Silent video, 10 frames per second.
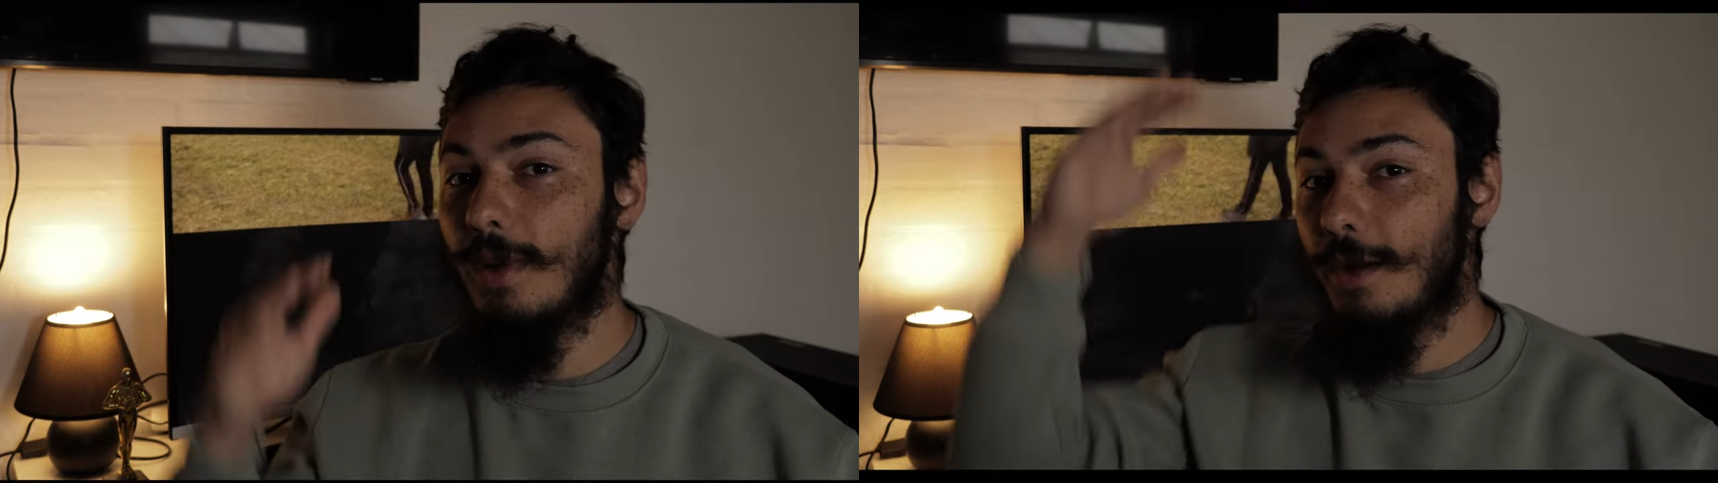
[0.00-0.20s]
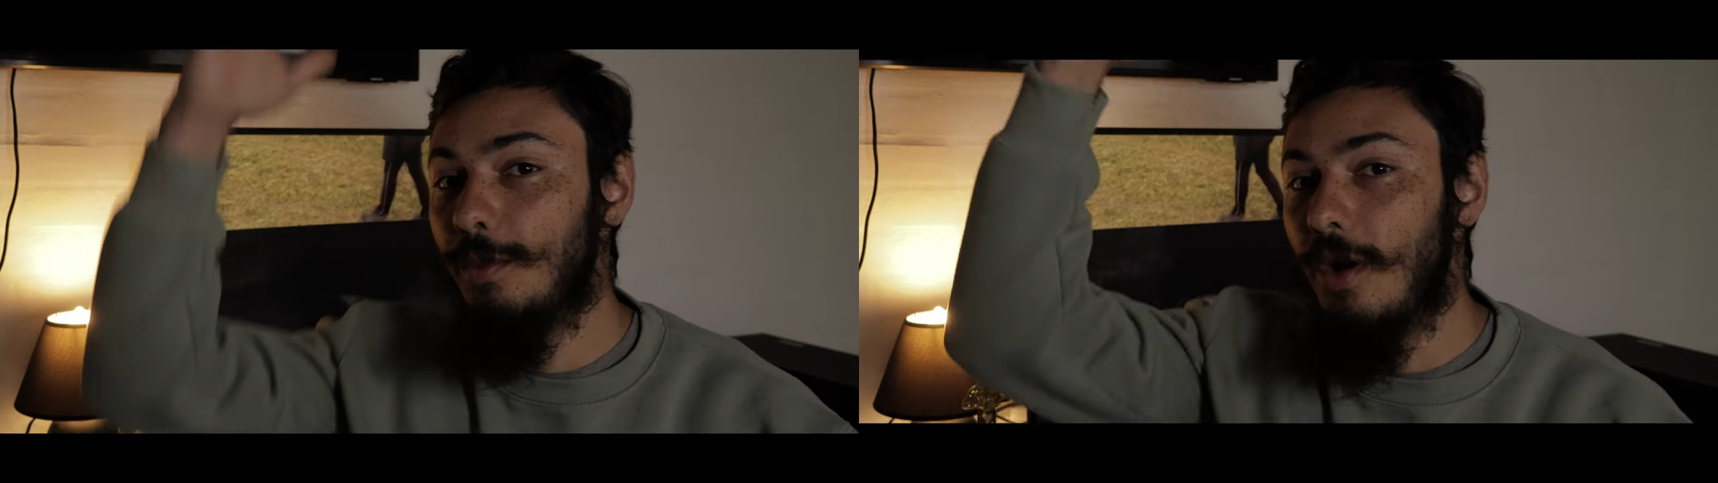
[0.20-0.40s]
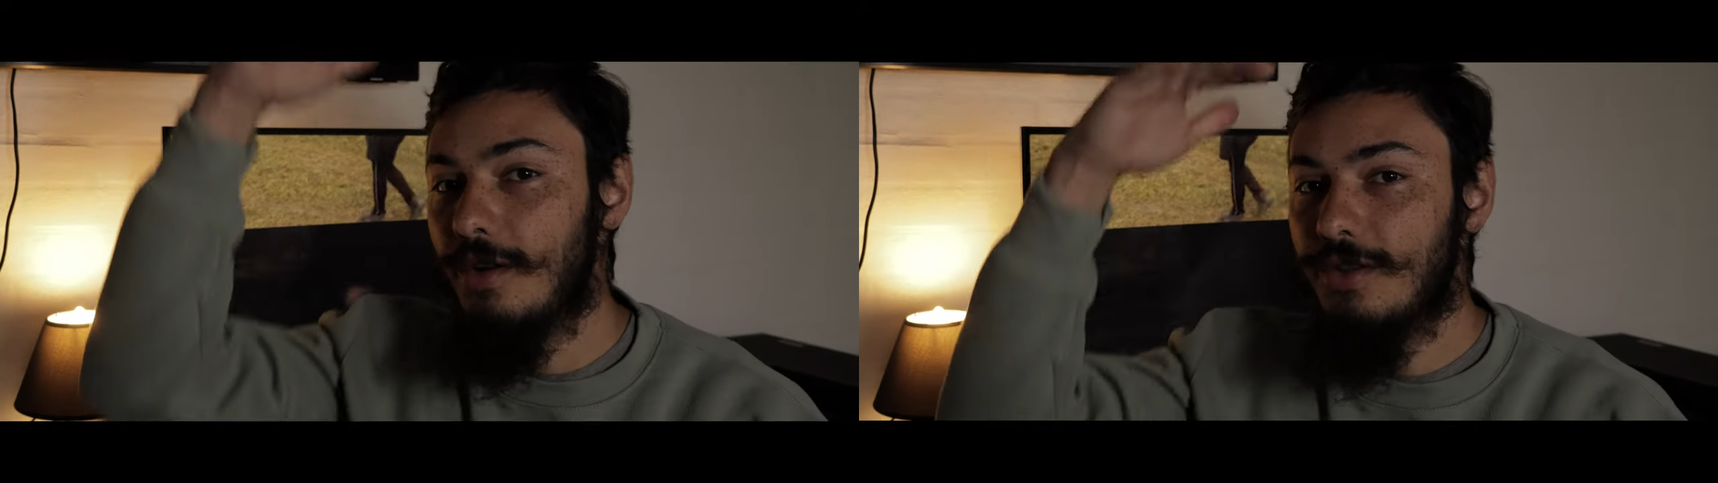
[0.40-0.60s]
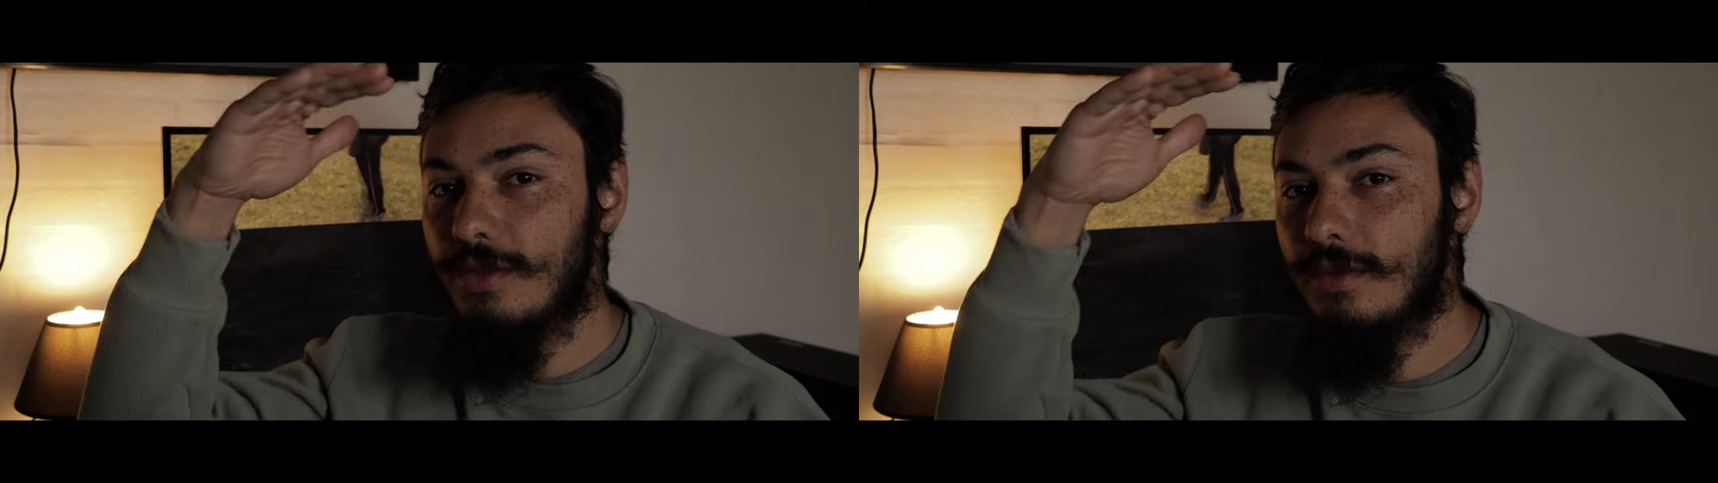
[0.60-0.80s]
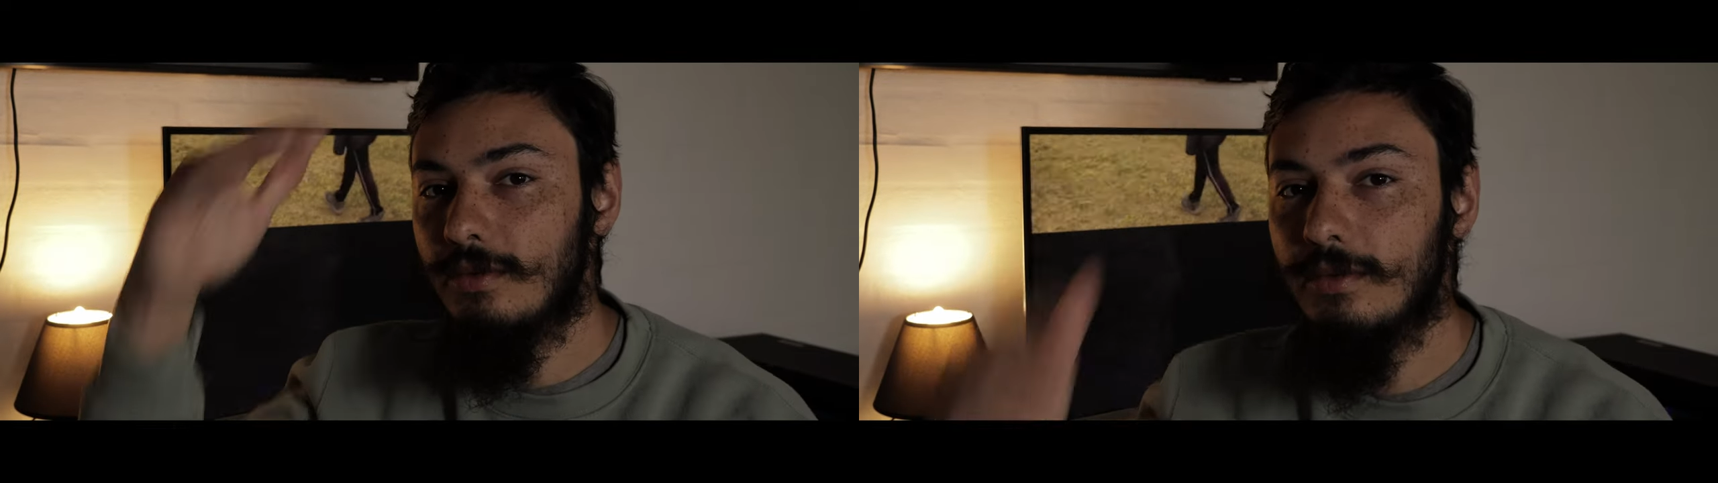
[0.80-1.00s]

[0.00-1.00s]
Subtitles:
black bars.